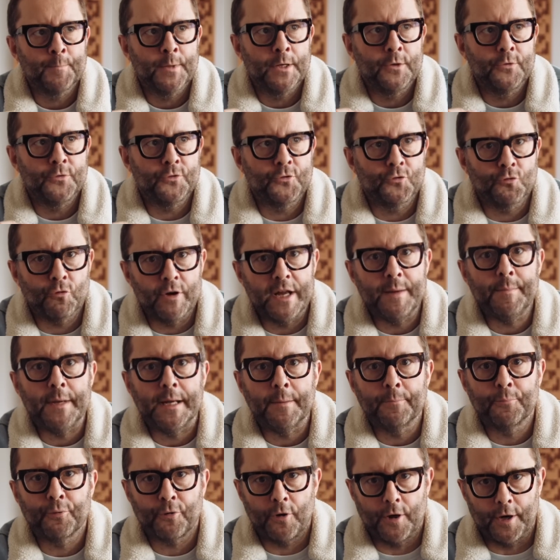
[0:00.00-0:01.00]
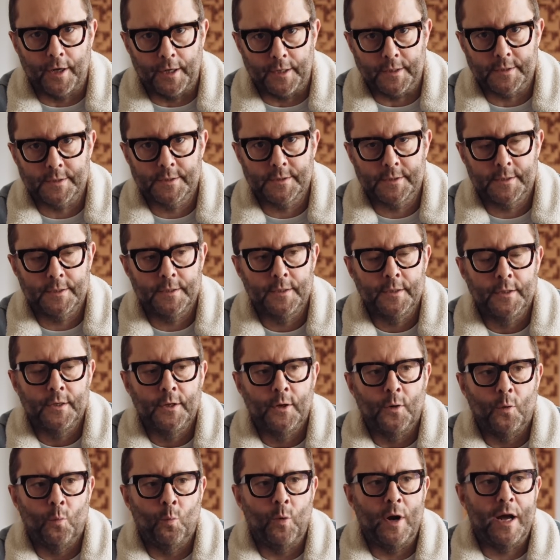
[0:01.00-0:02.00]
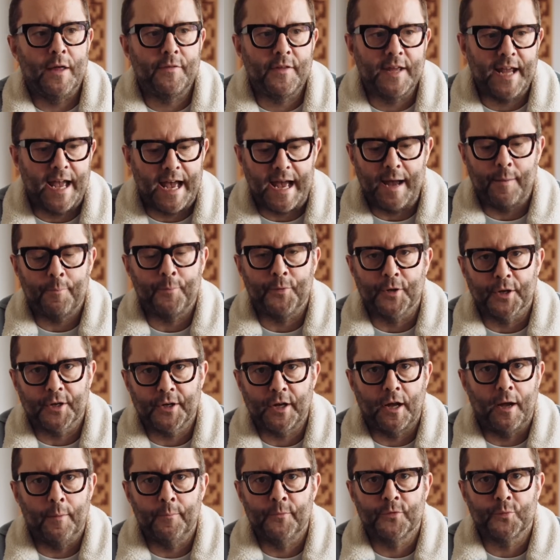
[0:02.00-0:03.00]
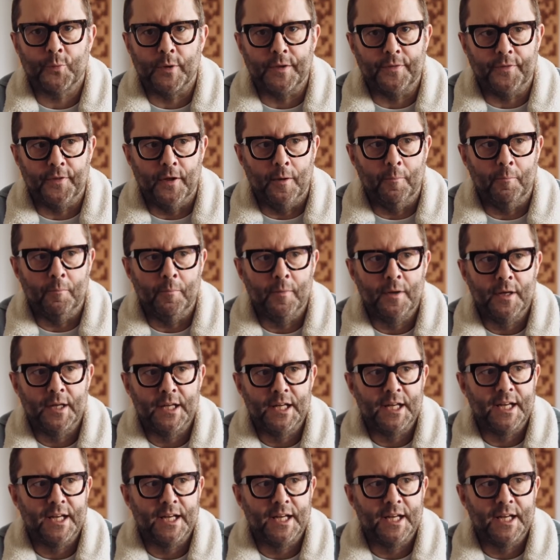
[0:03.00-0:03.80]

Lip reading: streaming products where the app that comes with them